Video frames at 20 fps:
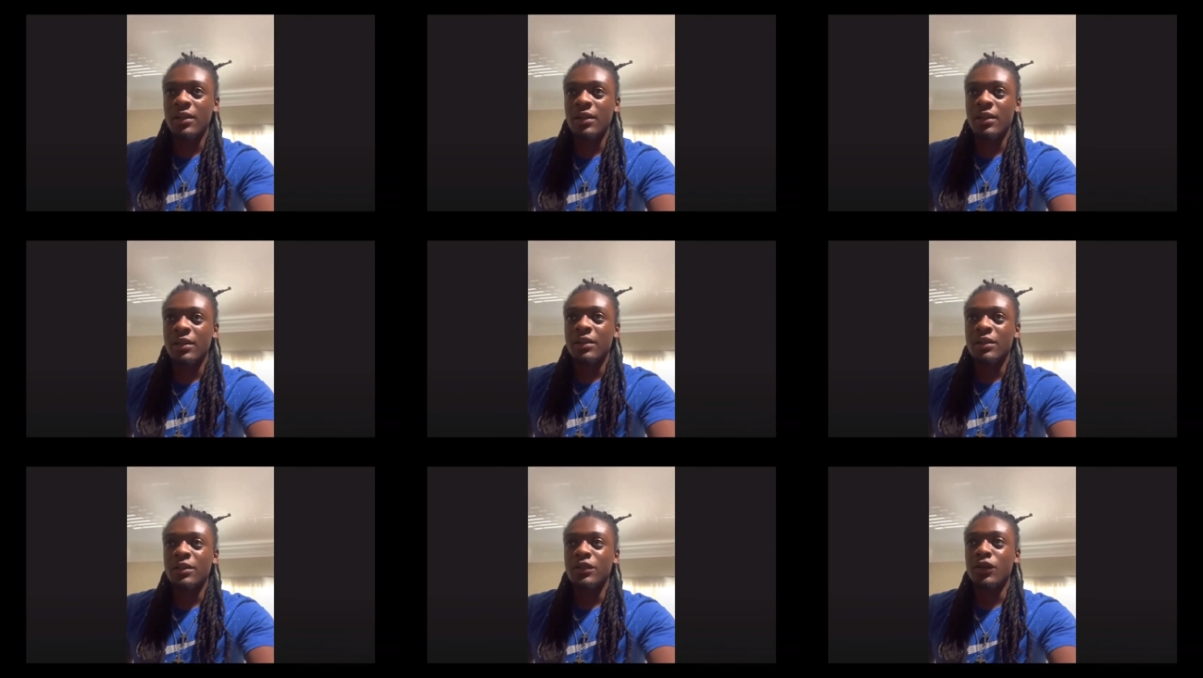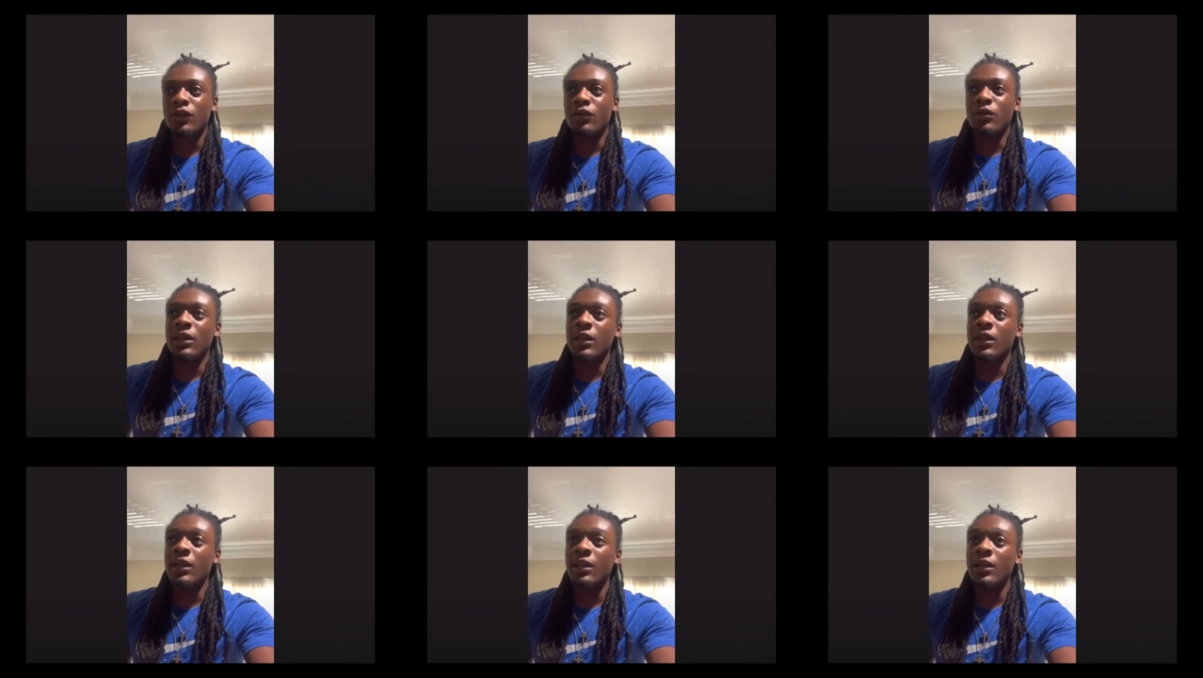So
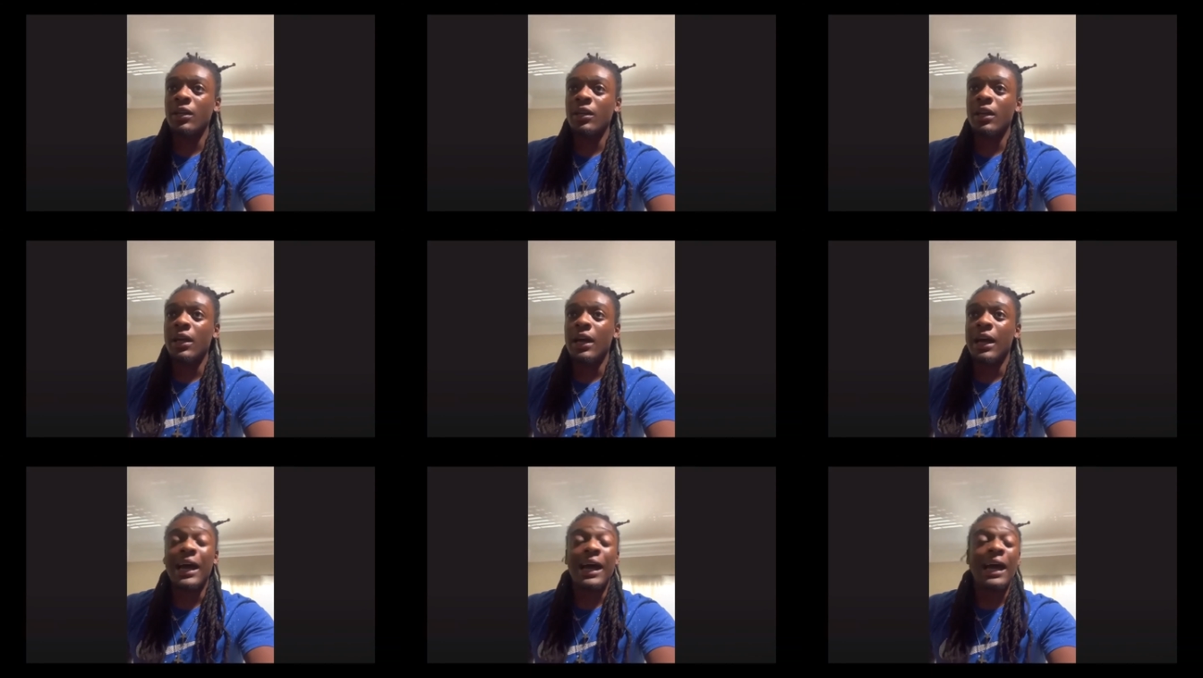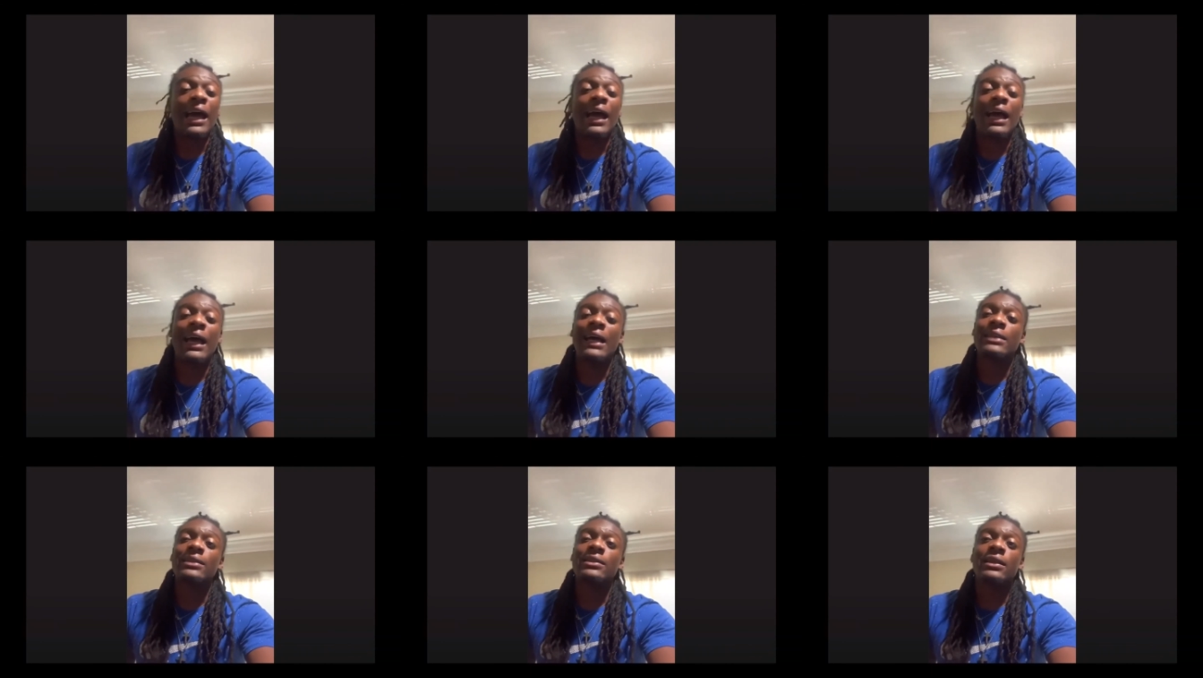then I
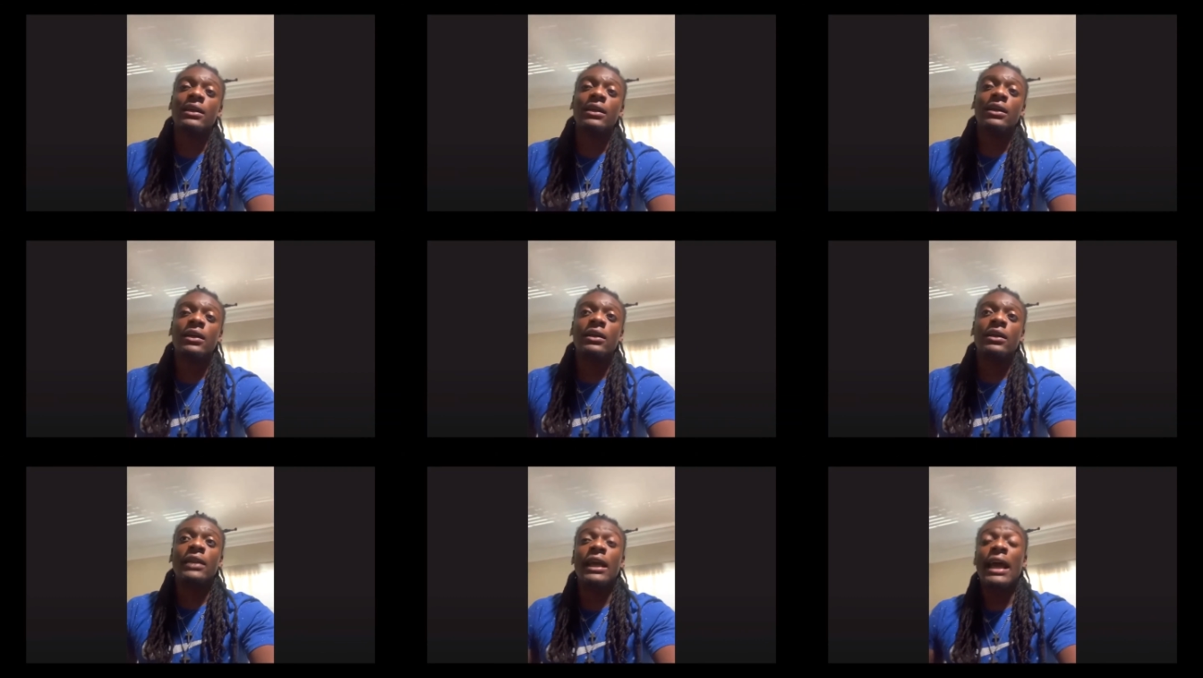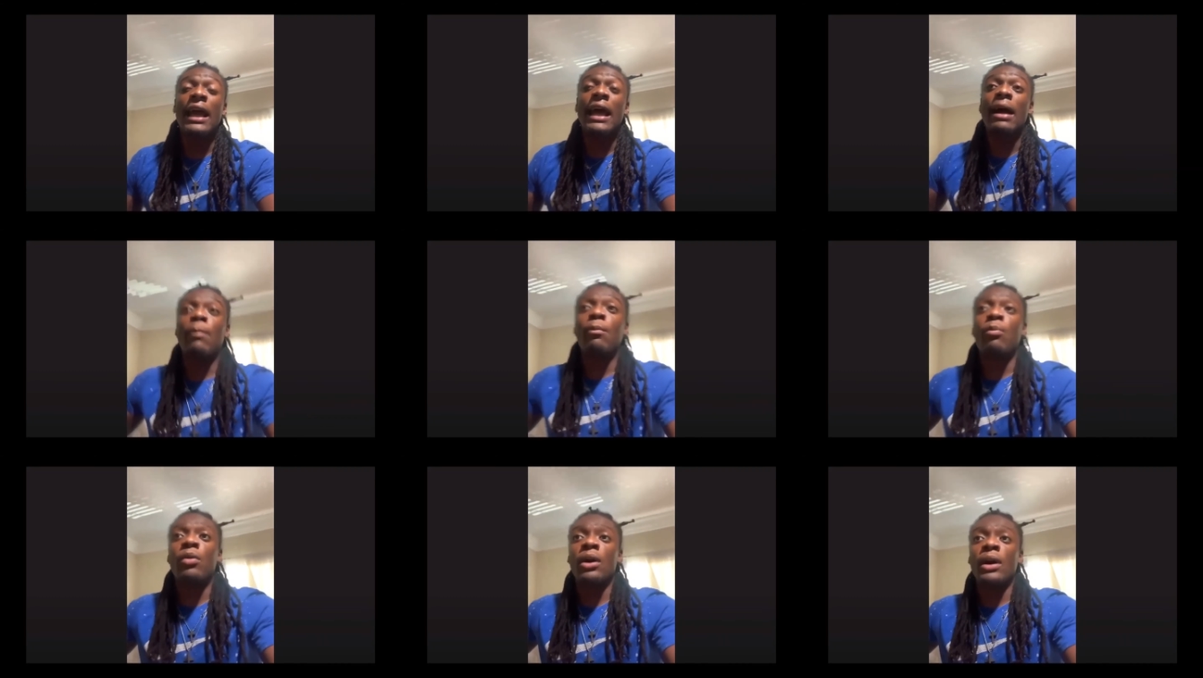asked, they had
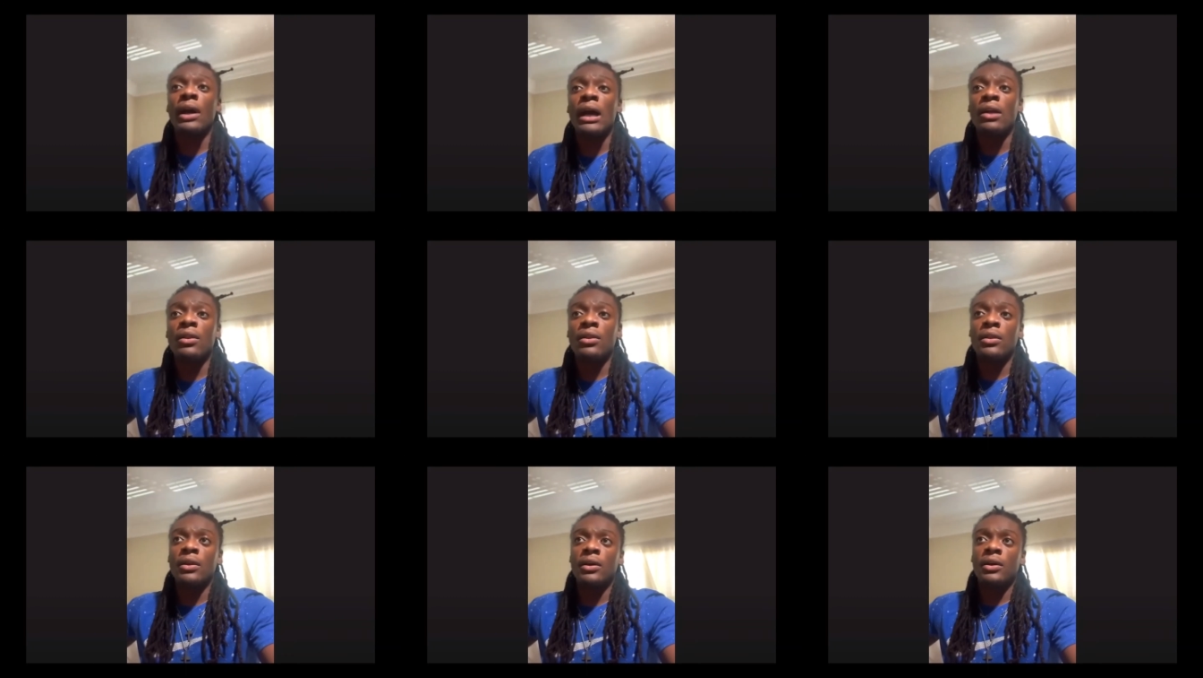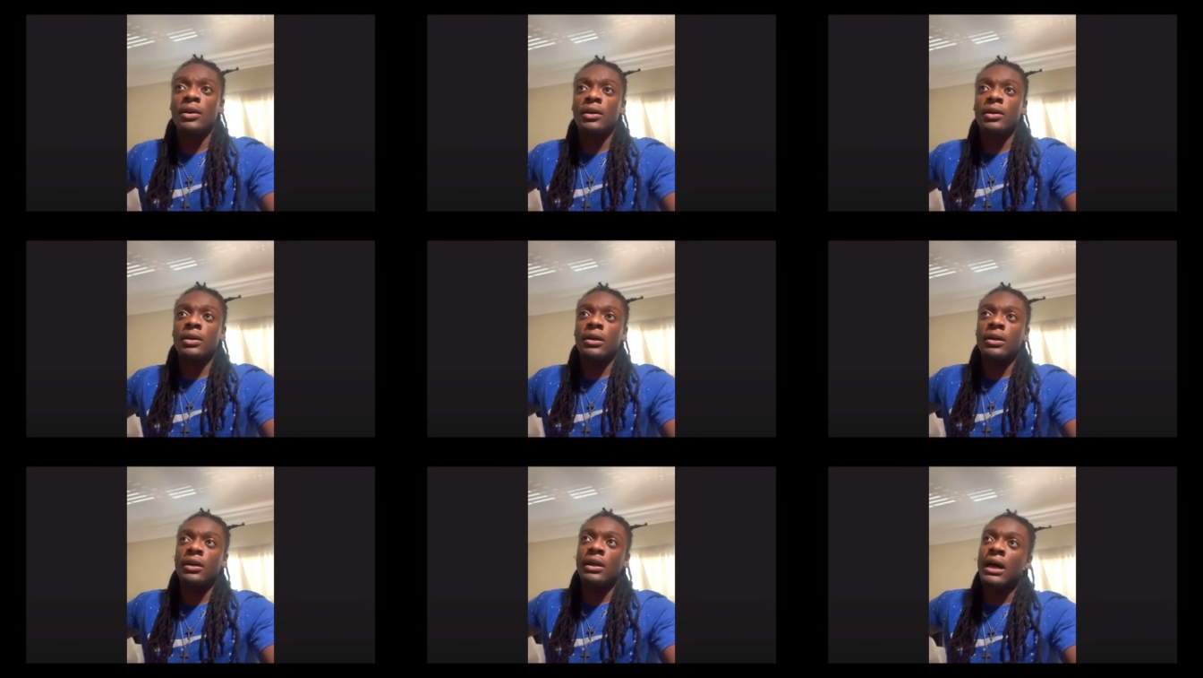brung out the
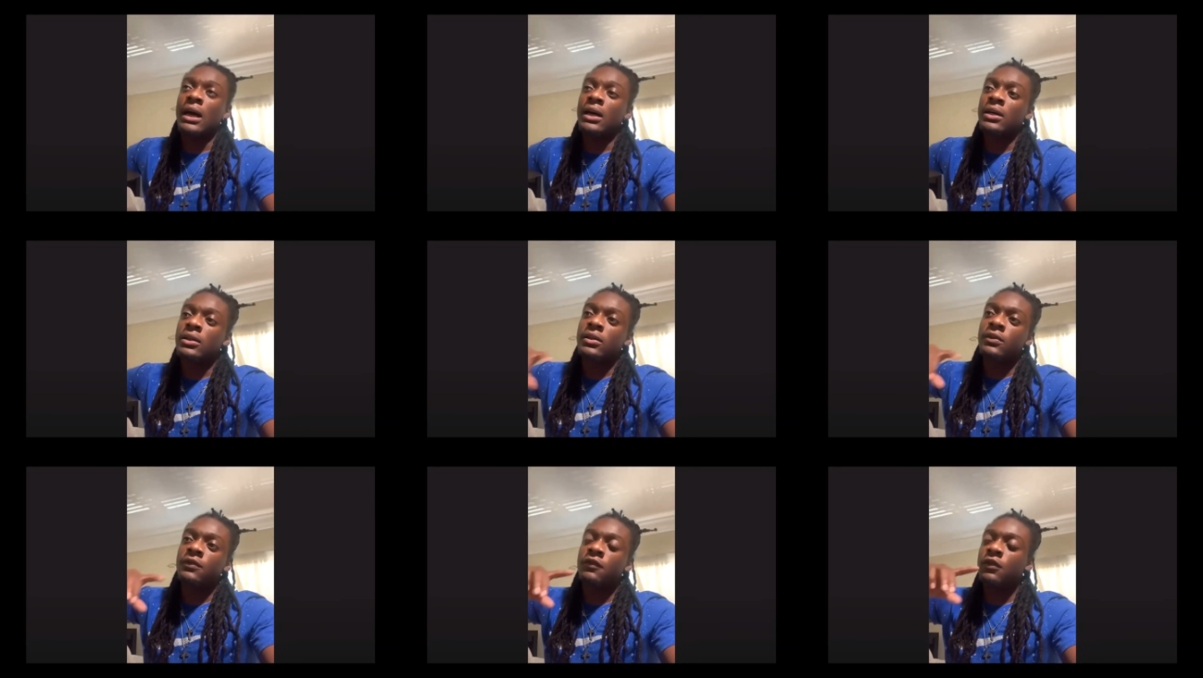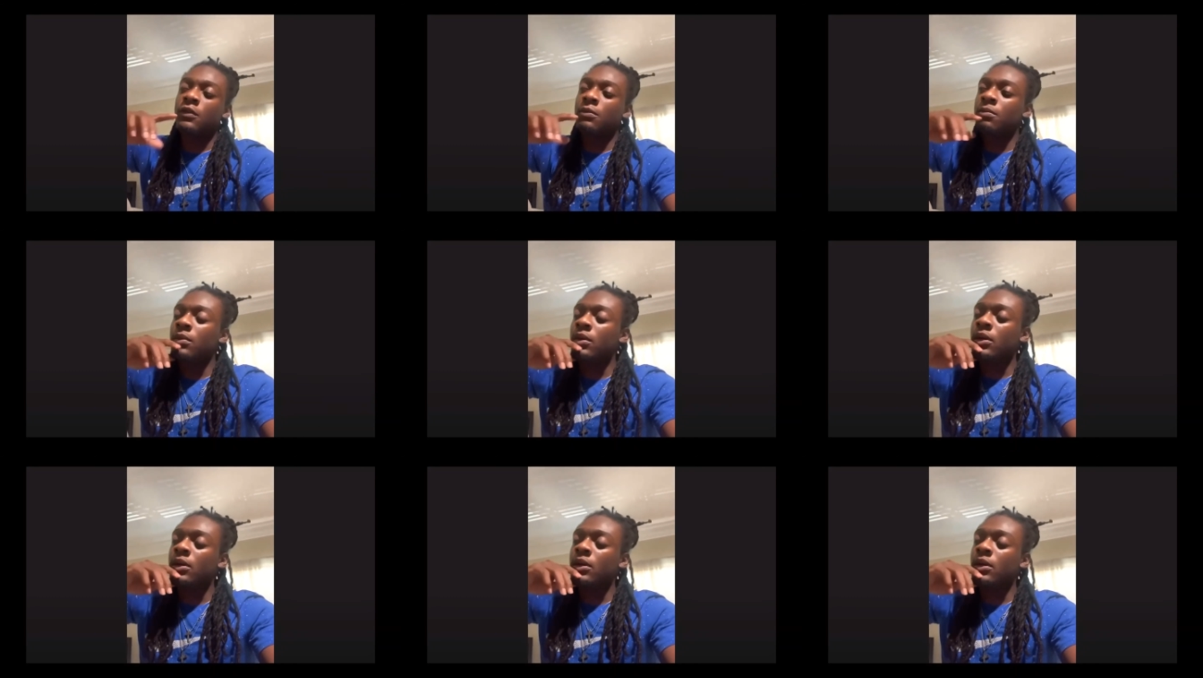doctor from